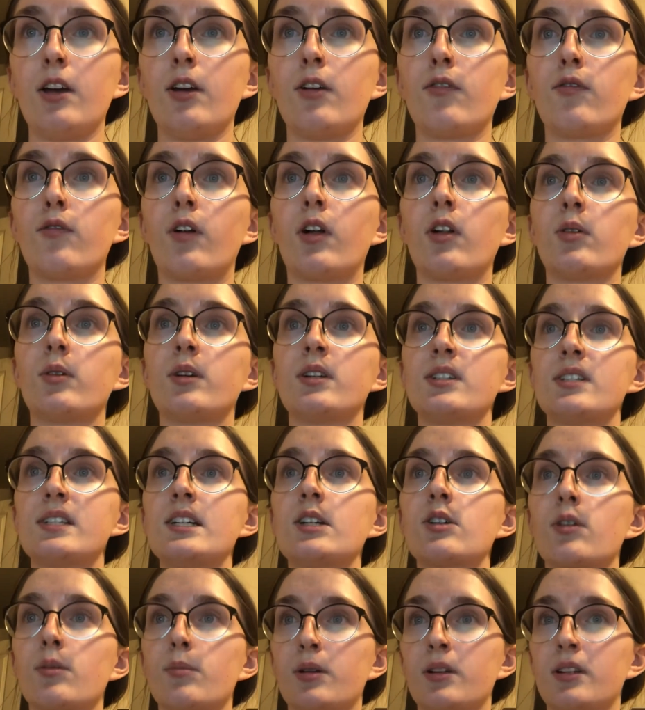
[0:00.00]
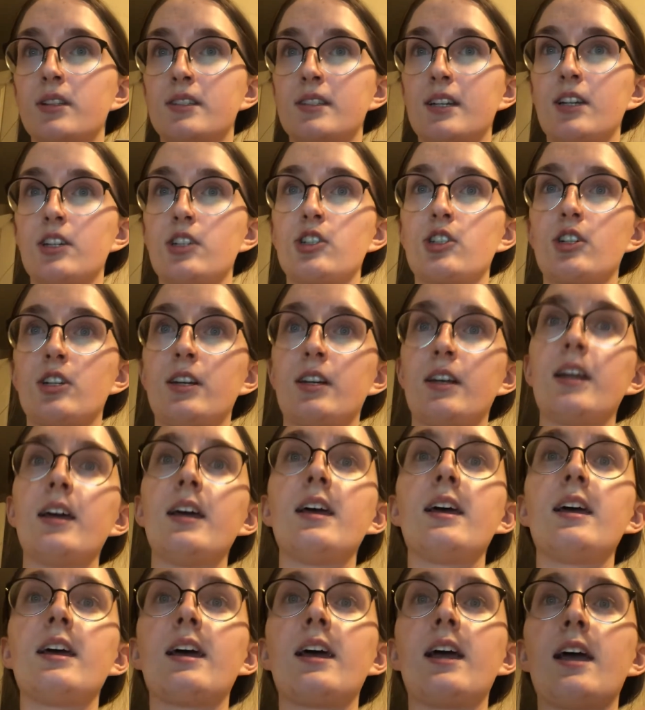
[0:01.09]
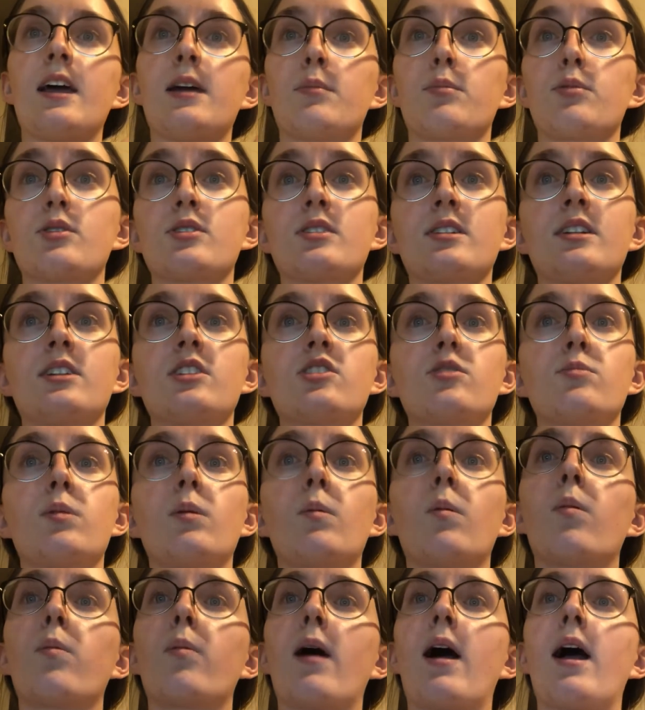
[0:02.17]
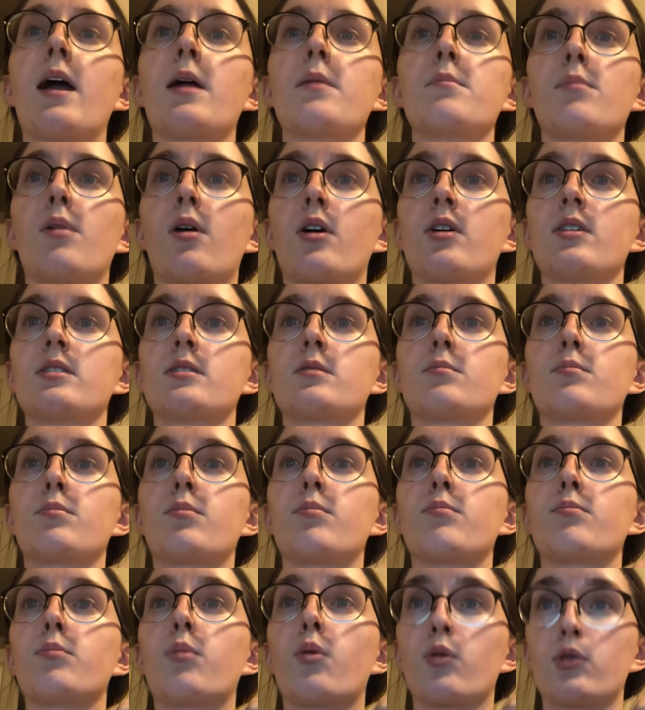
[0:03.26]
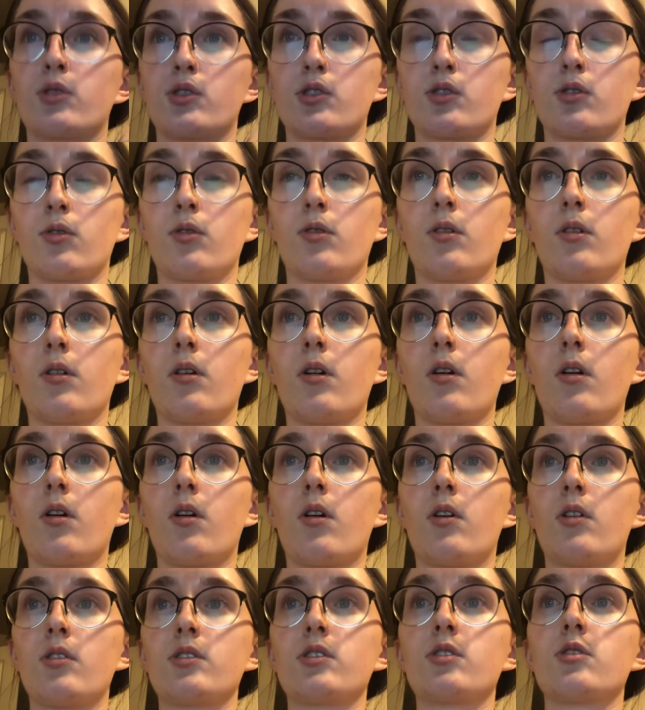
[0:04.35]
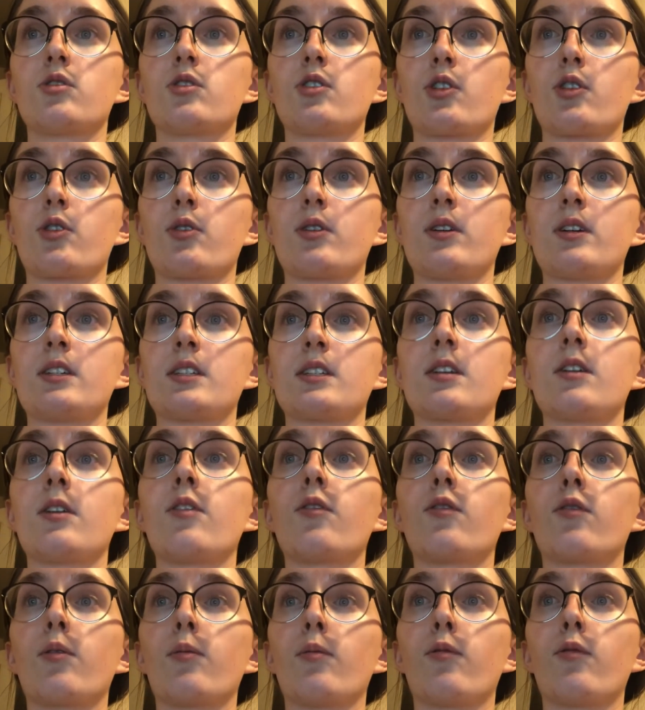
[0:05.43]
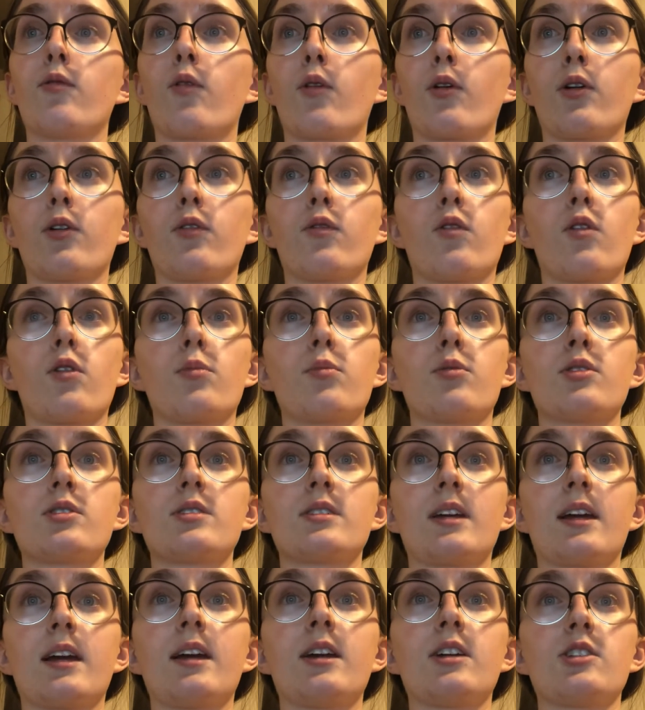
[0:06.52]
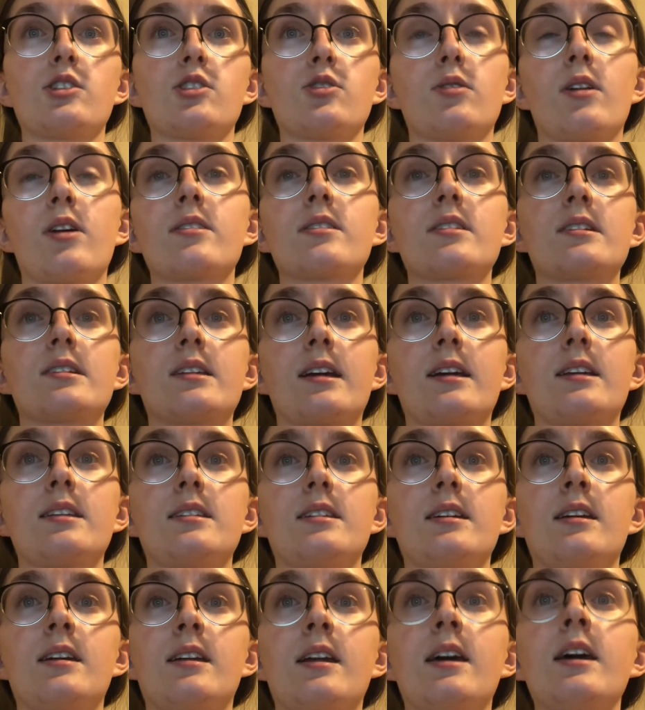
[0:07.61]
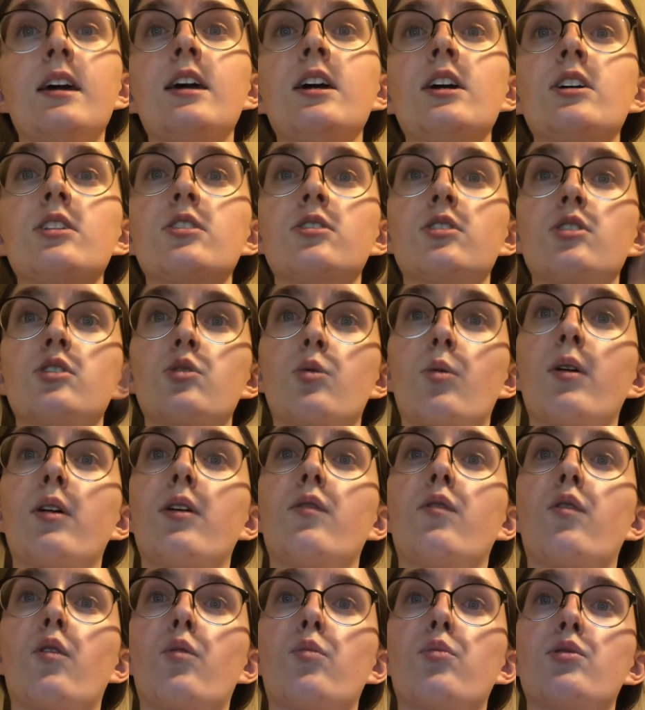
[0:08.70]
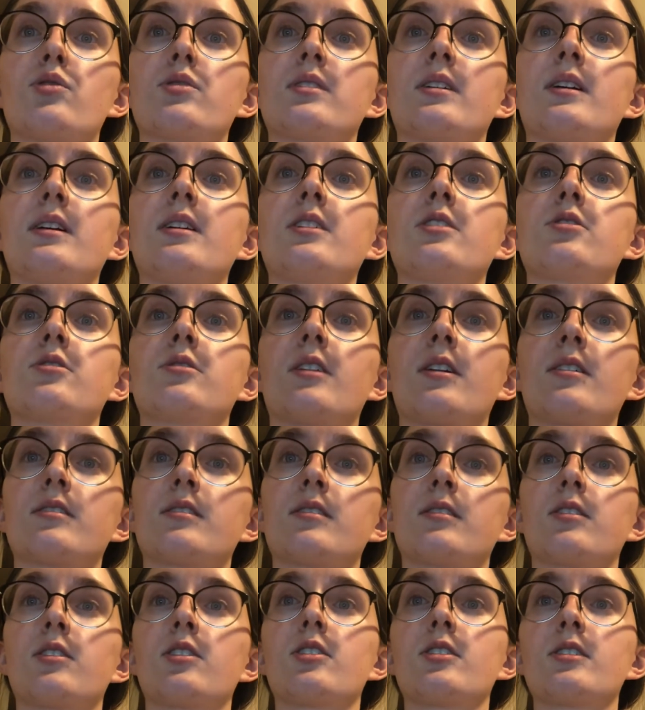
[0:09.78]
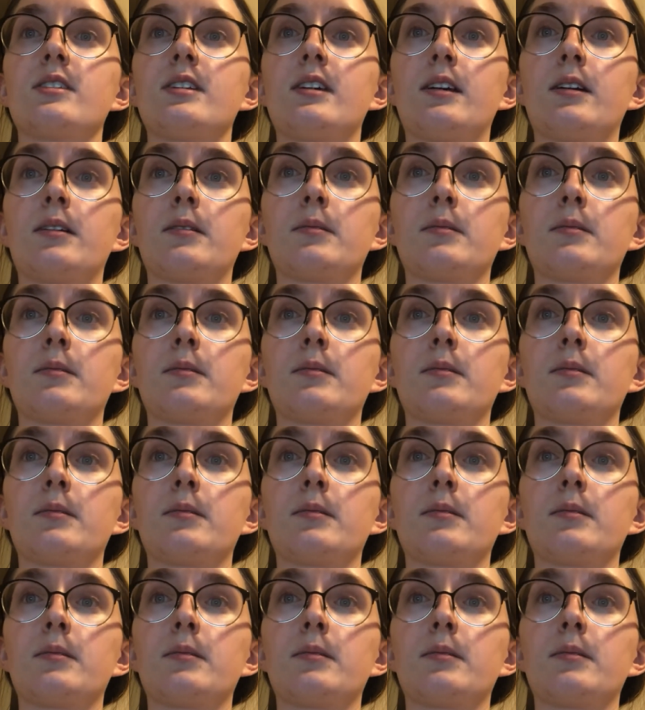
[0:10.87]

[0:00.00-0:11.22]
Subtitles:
following decriminalization, and percentage of people behind bars in Portugal also decreased from 44% in 2019 to 24% in 2013.